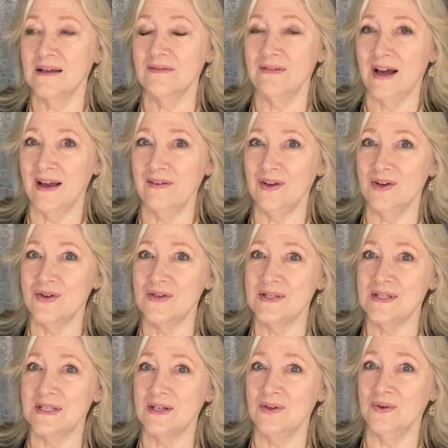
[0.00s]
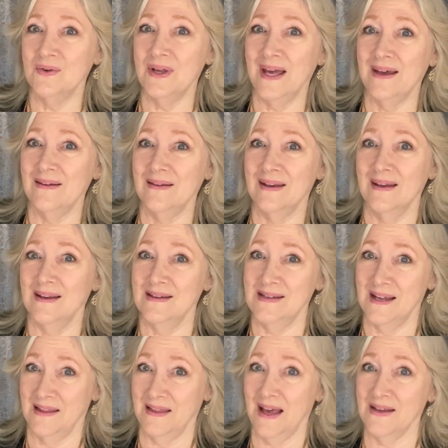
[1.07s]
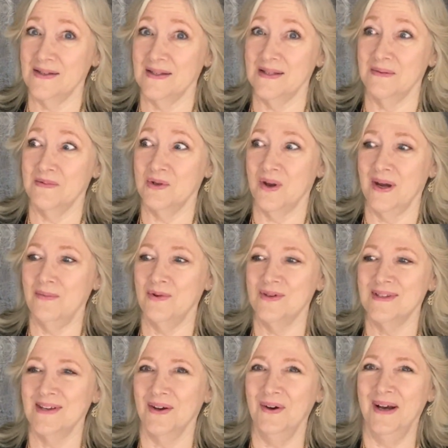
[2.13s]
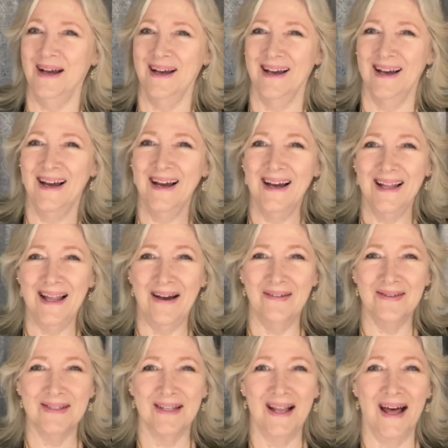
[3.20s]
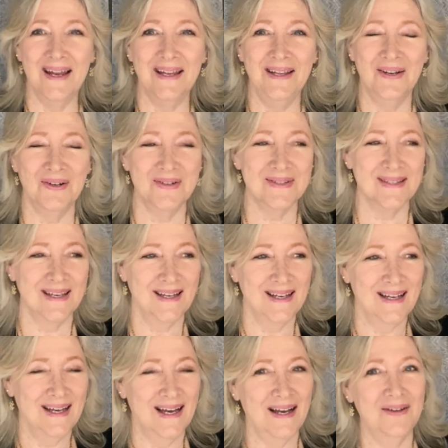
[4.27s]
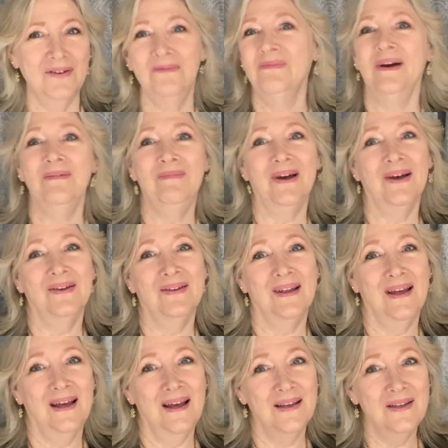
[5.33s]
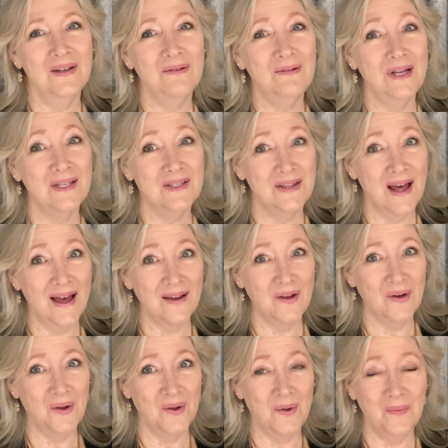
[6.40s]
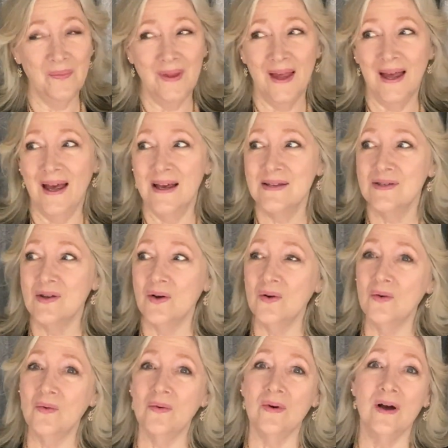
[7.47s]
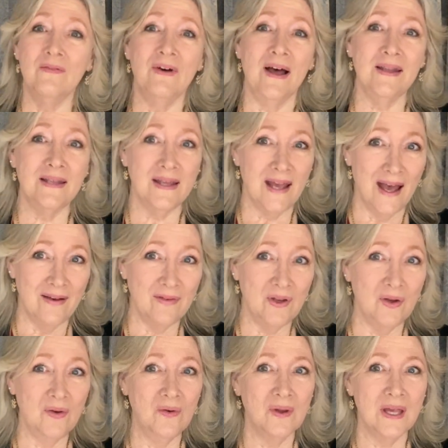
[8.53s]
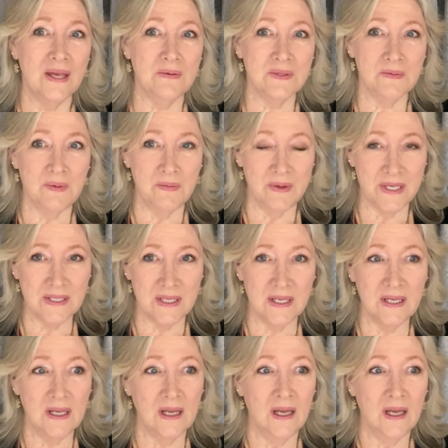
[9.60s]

5 years to get 10,000 subscribers. So that was a lot of years under my belt to reach that goal. So Avante Avenue keeps me busy,